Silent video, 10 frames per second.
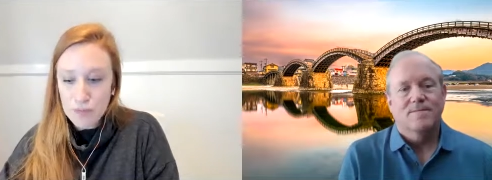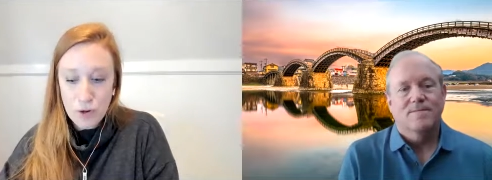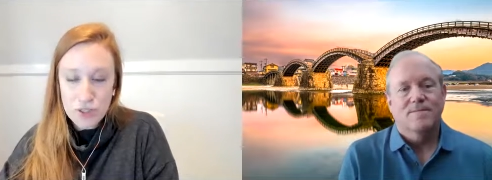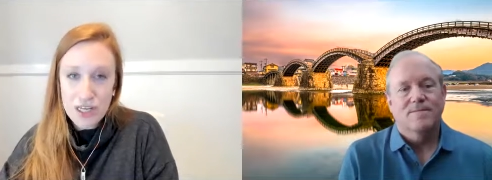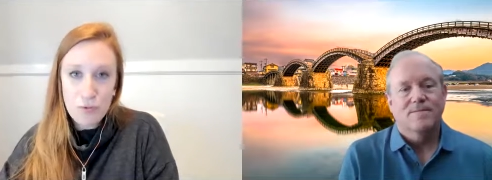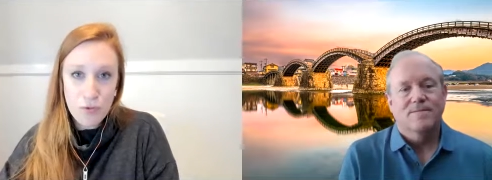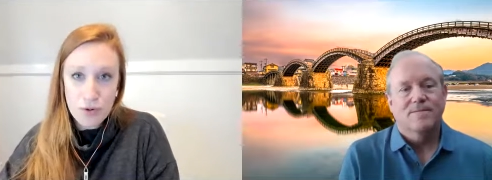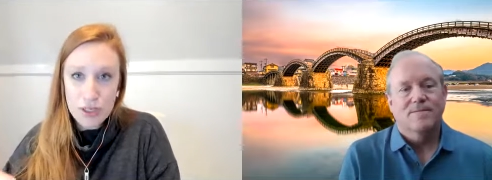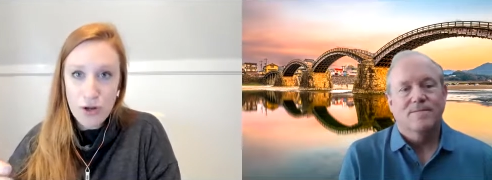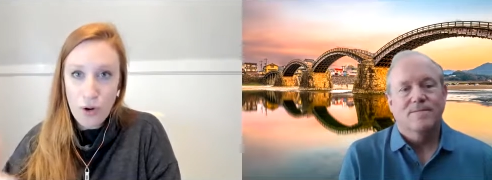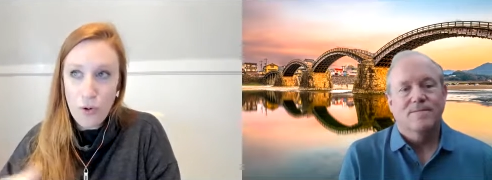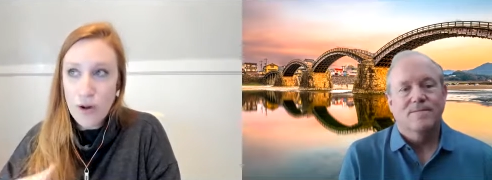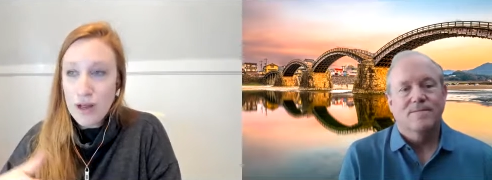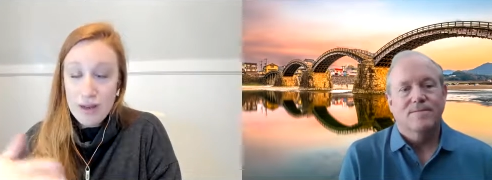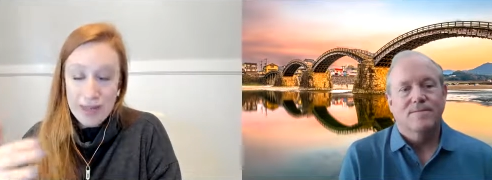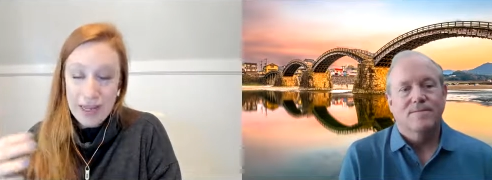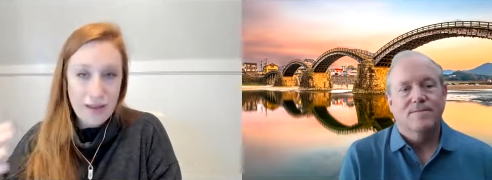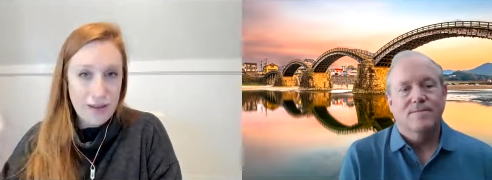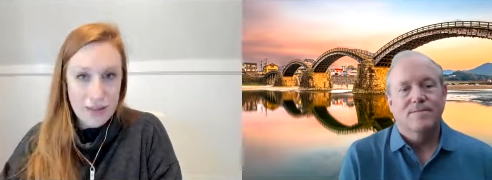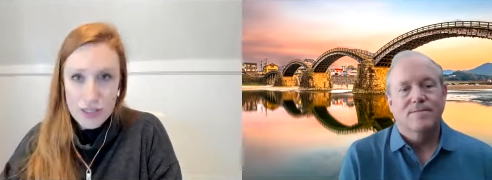Speaker 1: protein, we really go
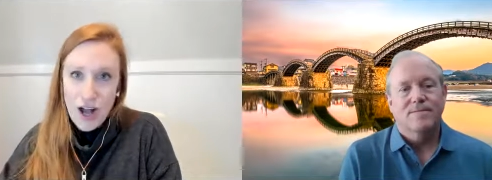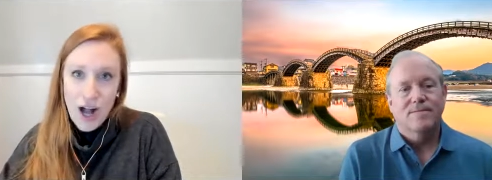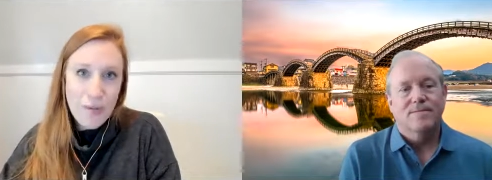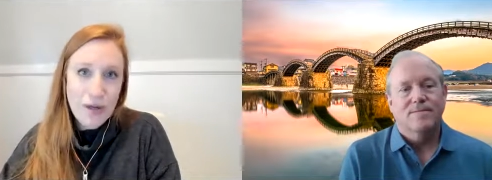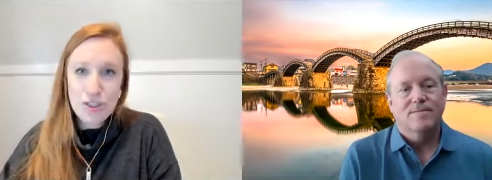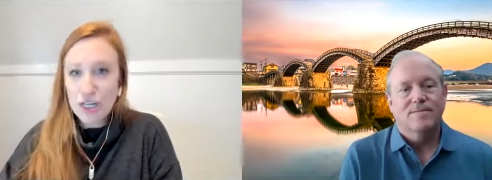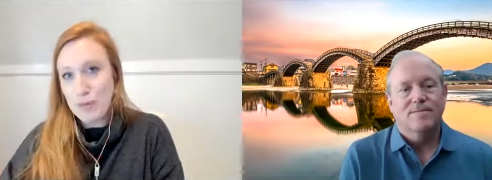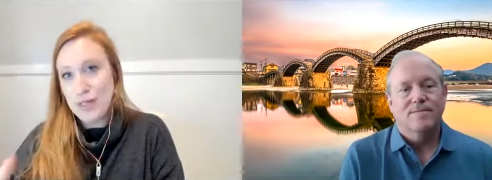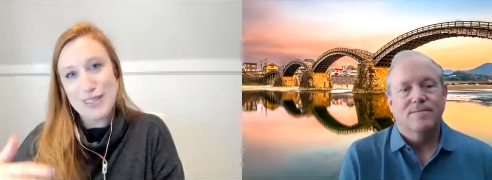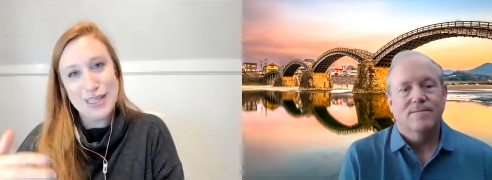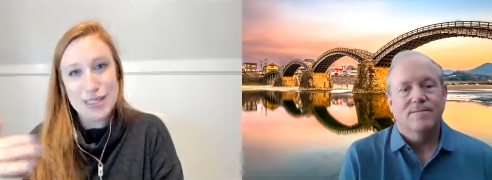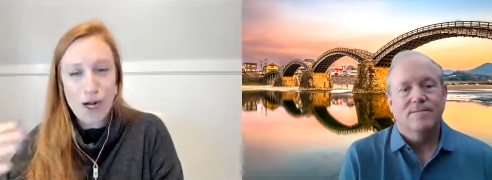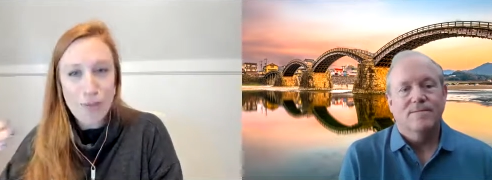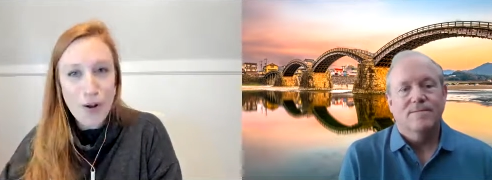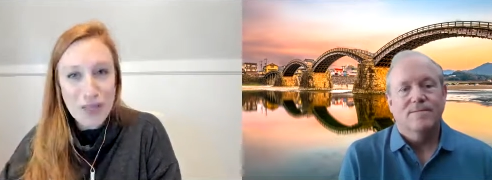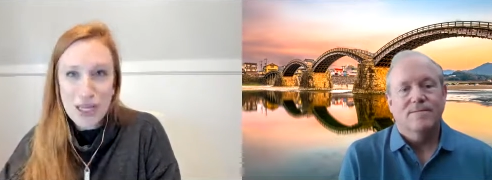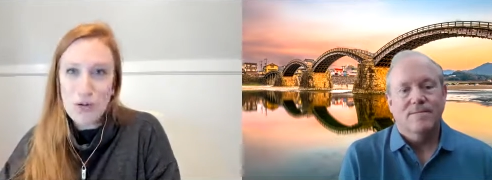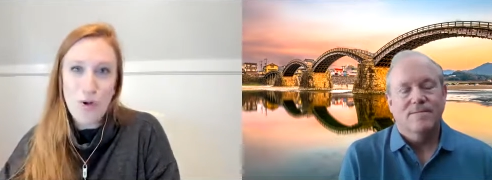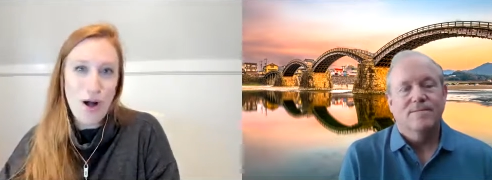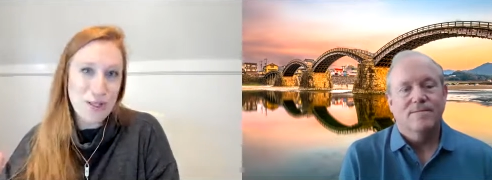like let's talk about chickpeas let's talk about
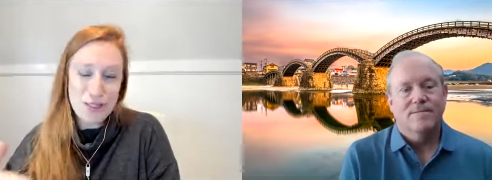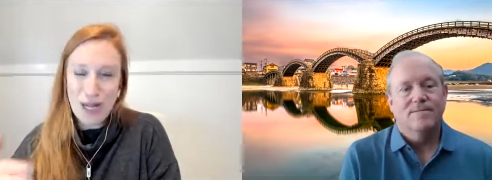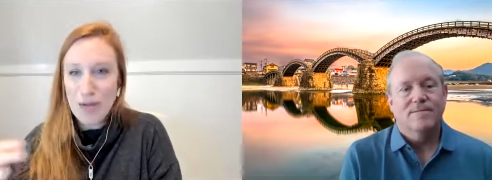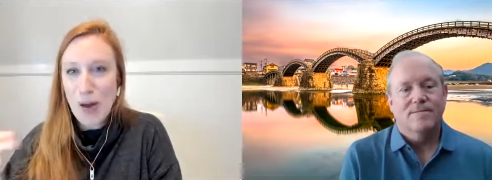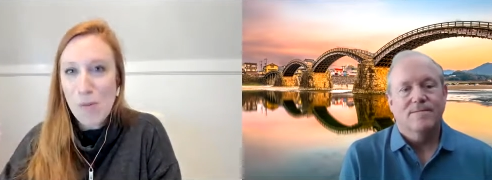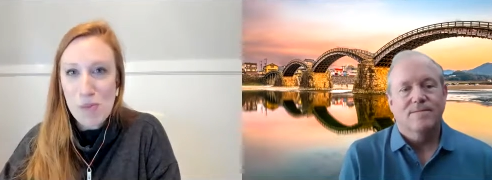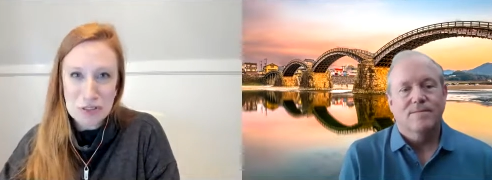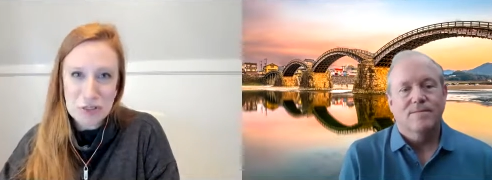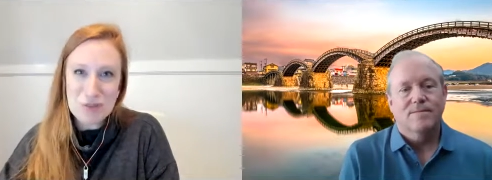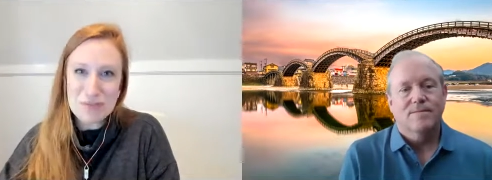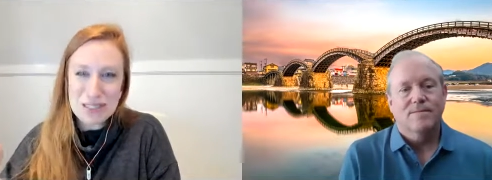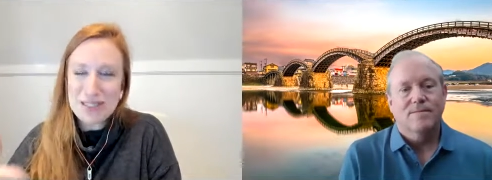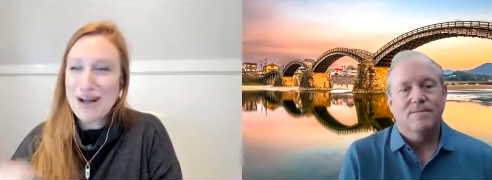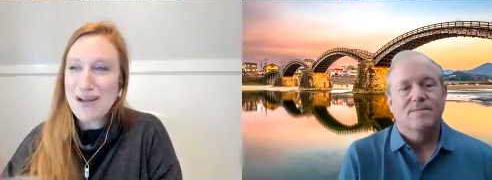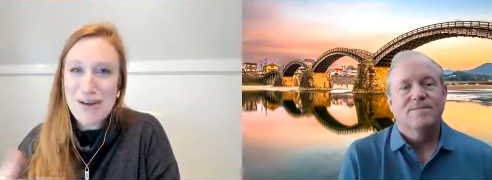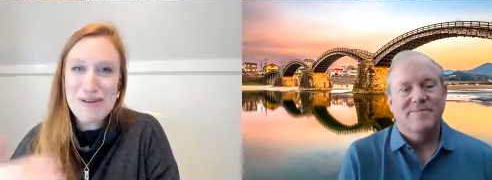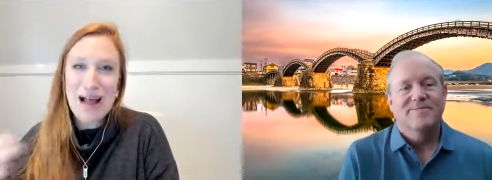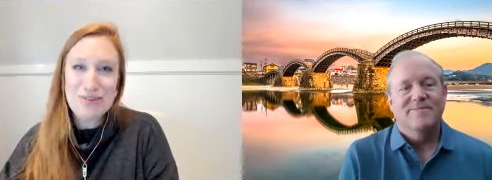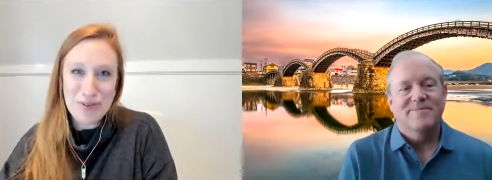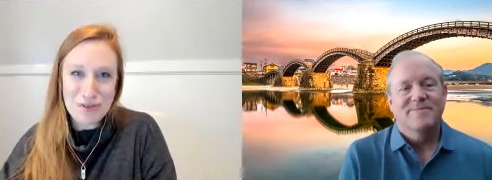quinoa let's talk about mushrooms let's talk about
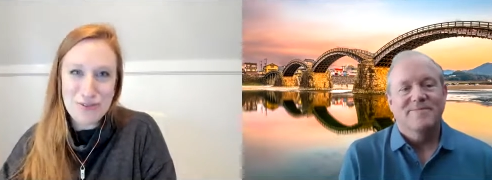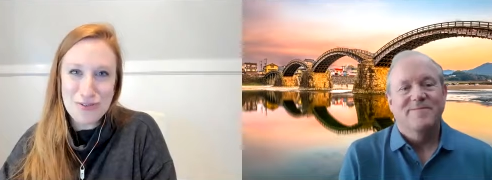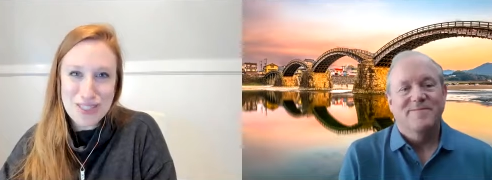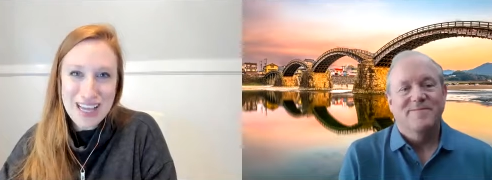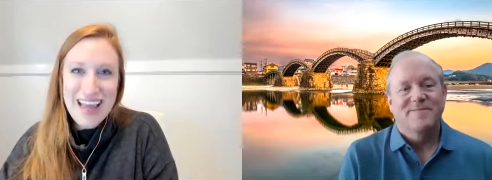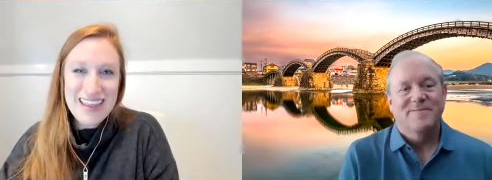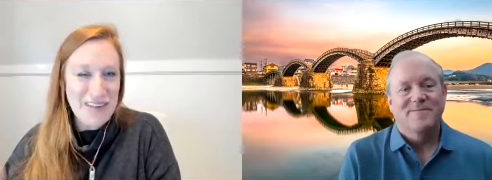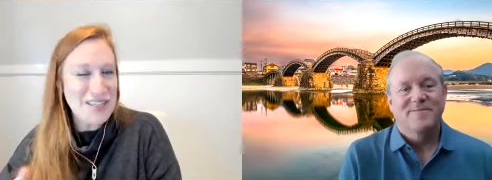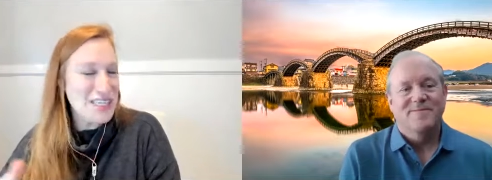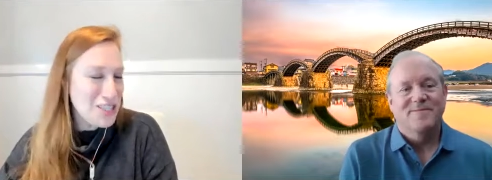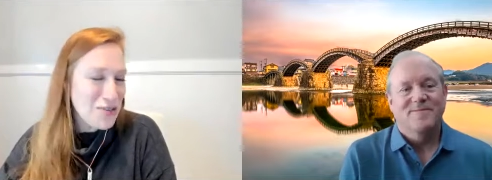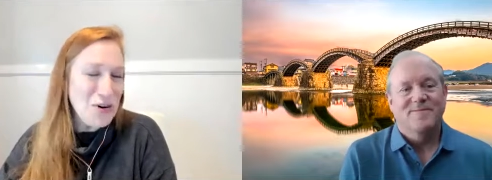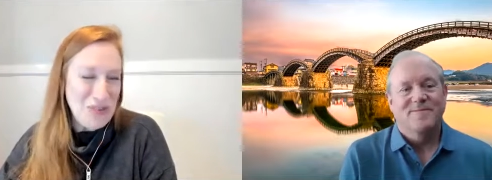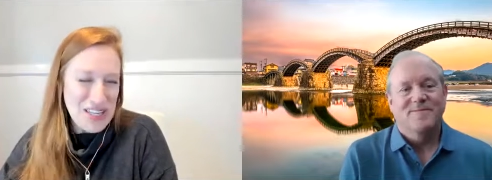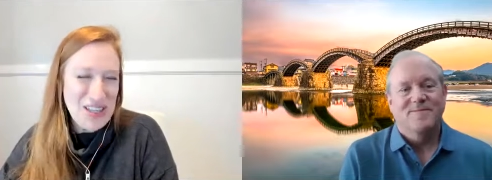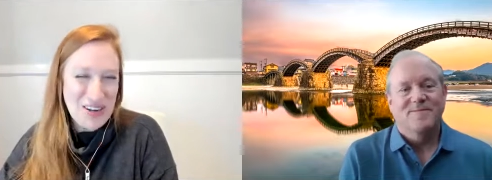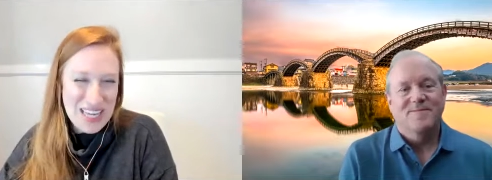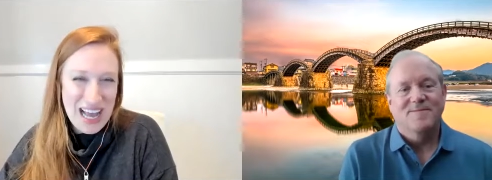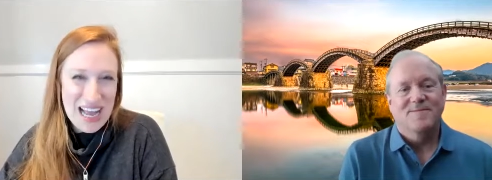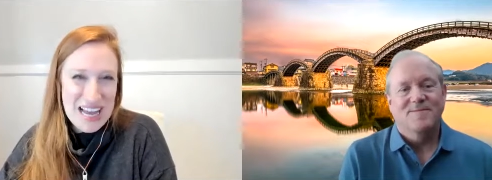natural foods that have existed for a really long
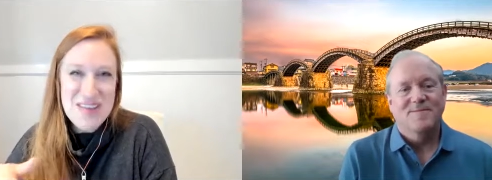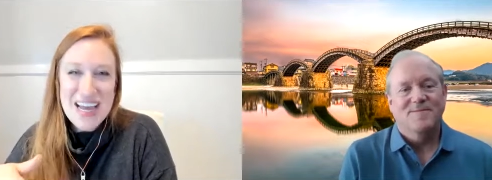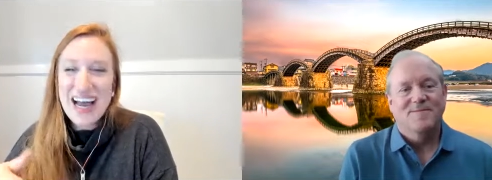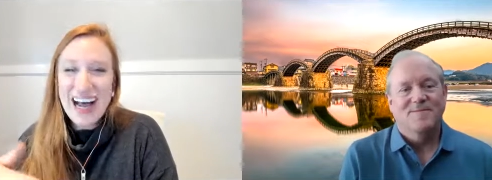time